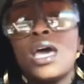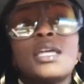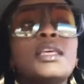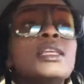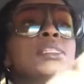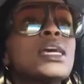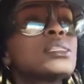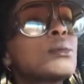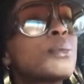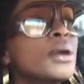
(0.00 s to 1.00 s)
And then it
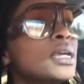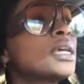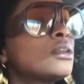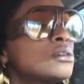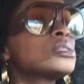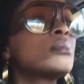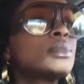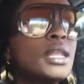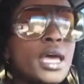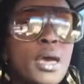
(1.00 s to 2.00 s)
takes a break-in or
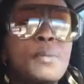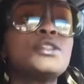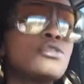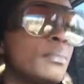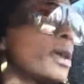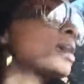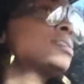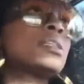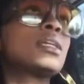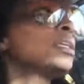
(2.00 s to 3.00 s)
something to happen
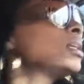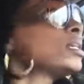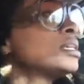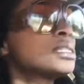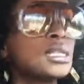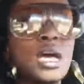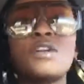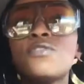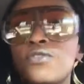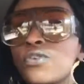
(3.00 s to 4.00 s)
dramatically in his
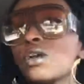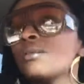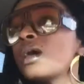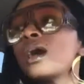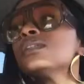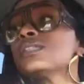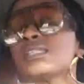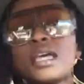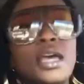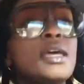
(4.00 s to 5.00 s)
life for him to
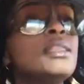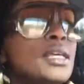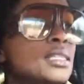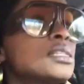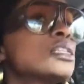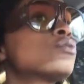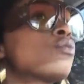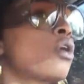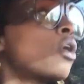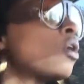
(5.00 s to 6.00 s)
understand that this is
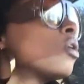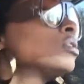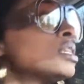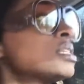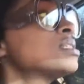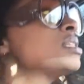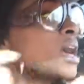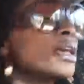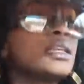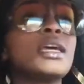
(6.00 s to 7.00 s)
wrong, this is
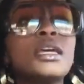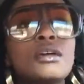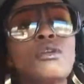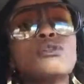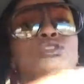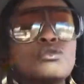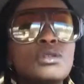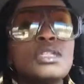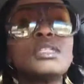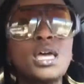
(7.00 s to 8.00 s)
that. And then he goes through
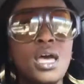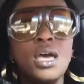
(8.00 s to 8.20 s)
these